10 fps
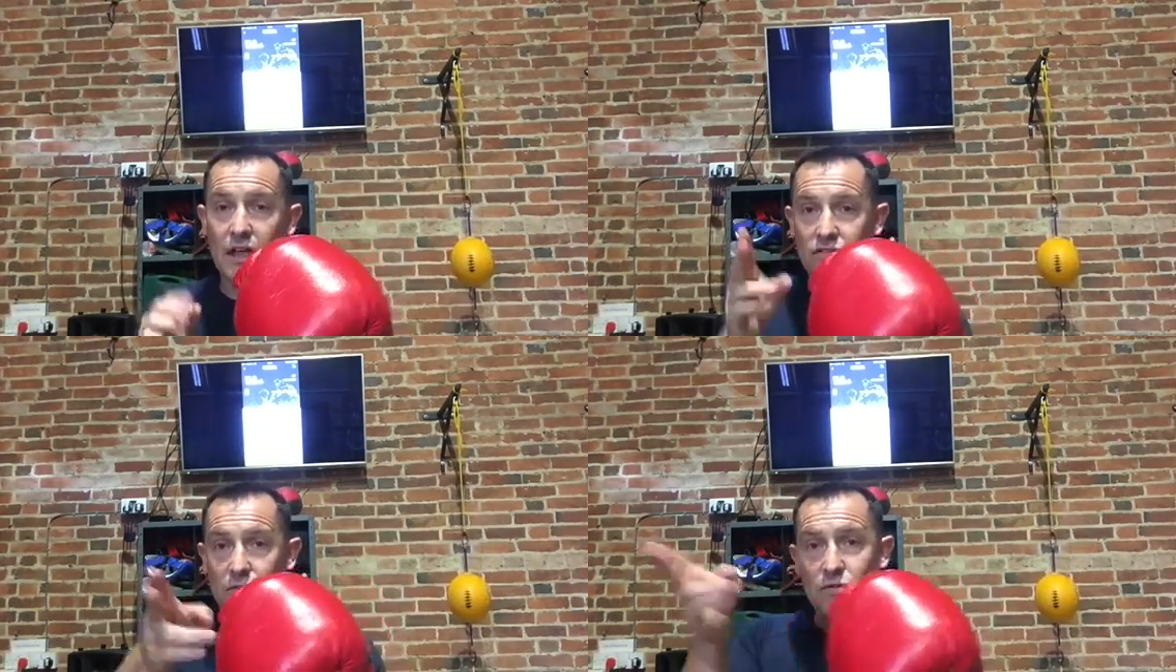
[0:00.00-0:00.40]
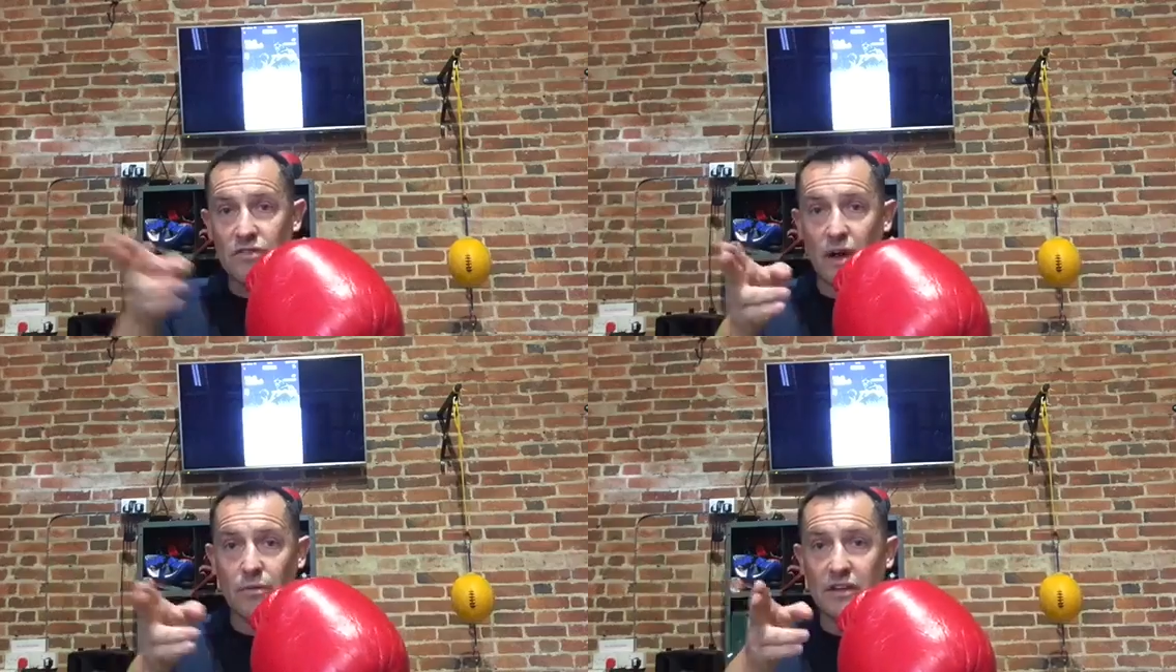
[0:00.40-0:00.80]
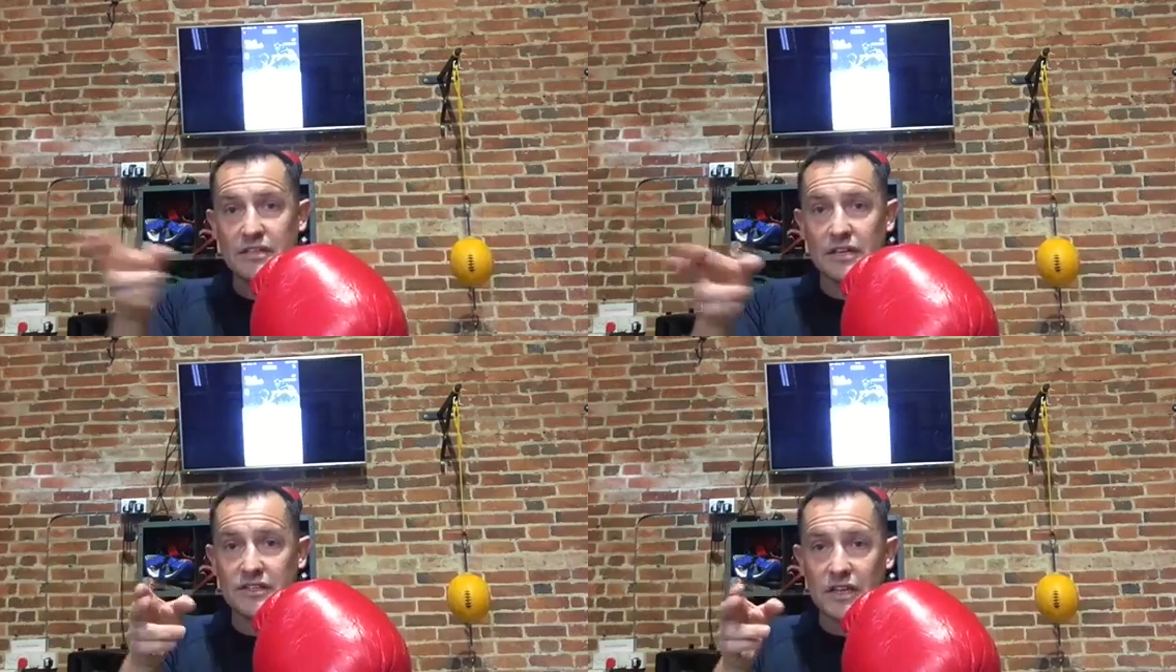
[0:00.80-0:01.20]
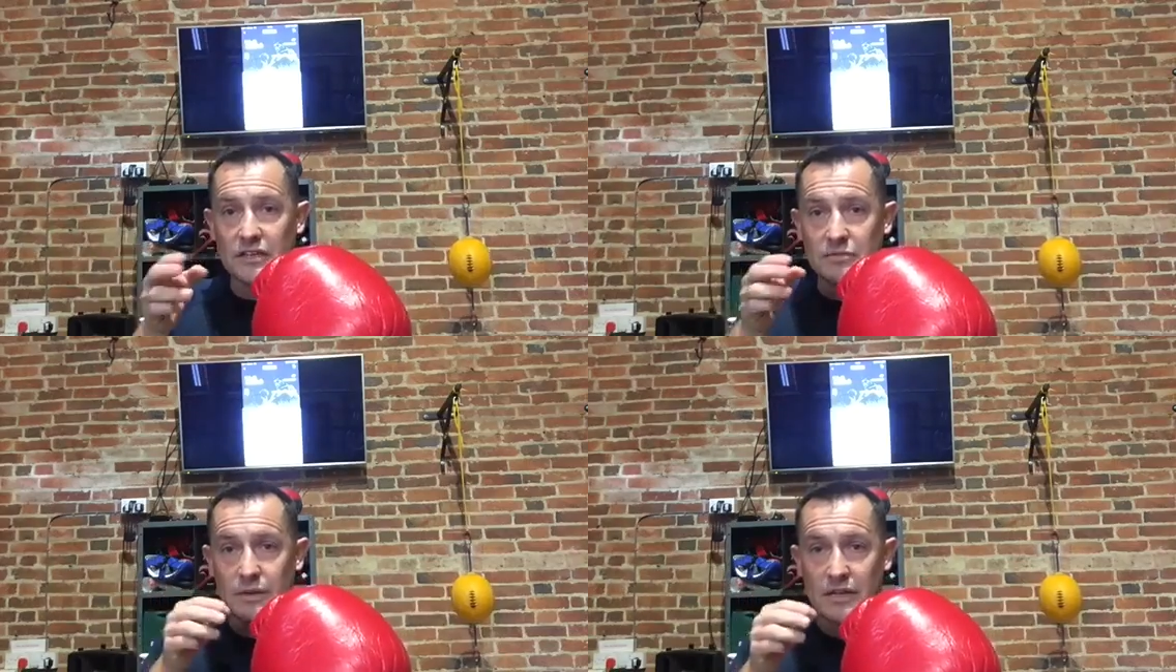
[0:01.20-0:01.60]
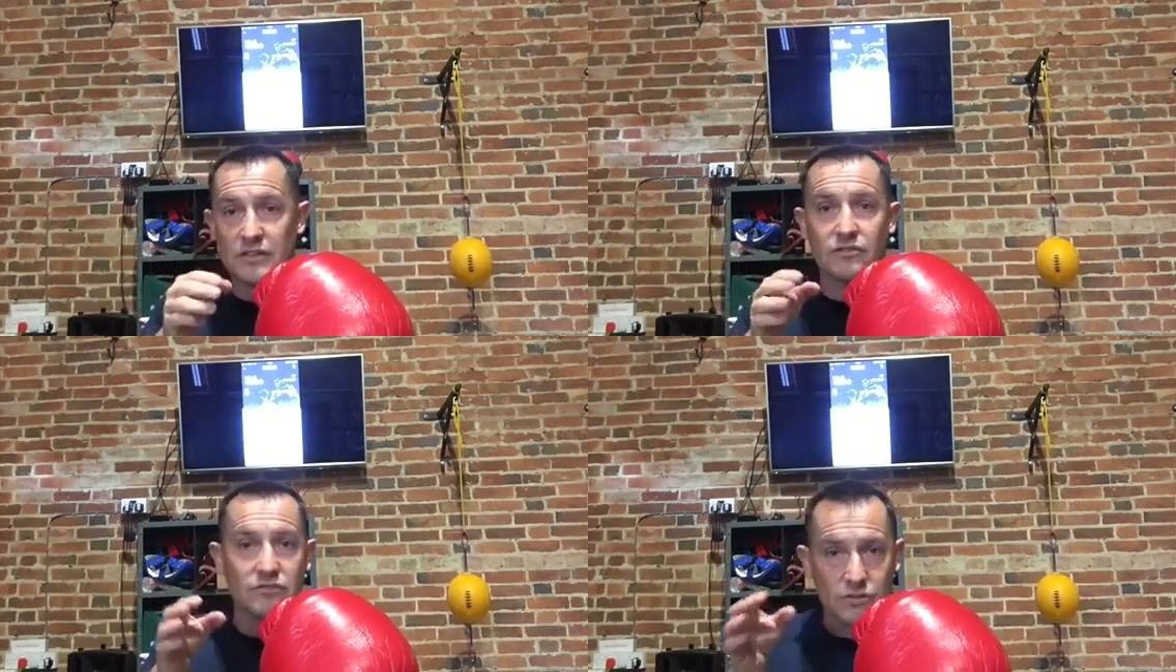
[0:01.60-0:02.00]
If they move that way 10
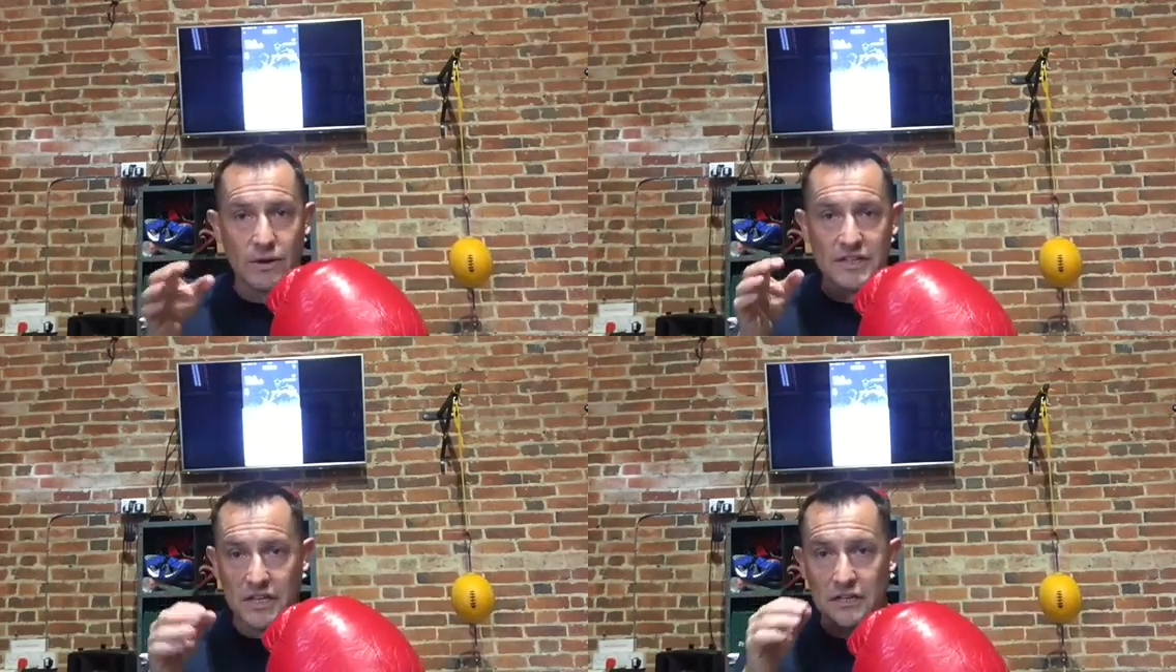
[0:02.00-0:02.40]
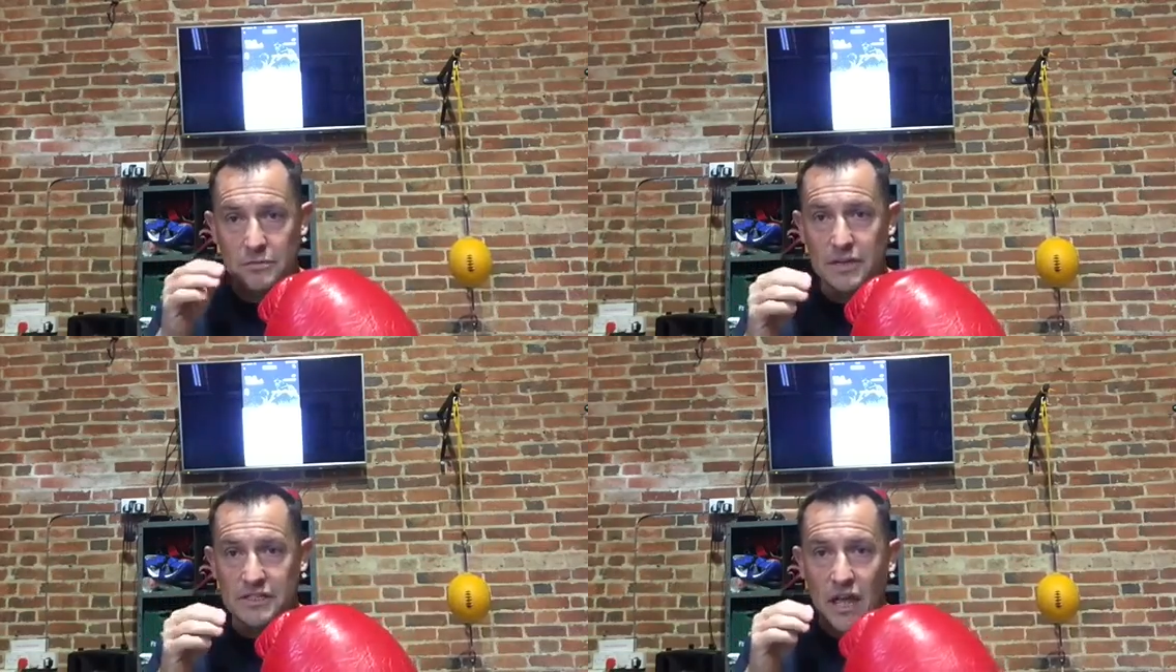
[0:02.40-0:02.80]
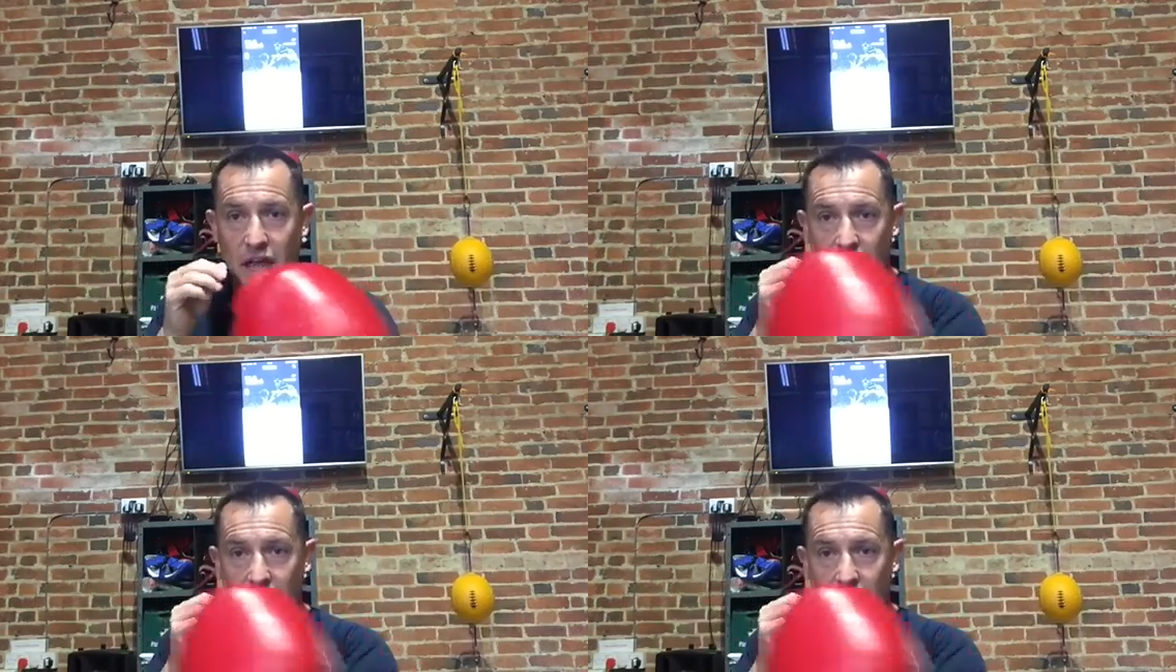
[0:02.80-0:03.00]
centimeters or 20 centimeters,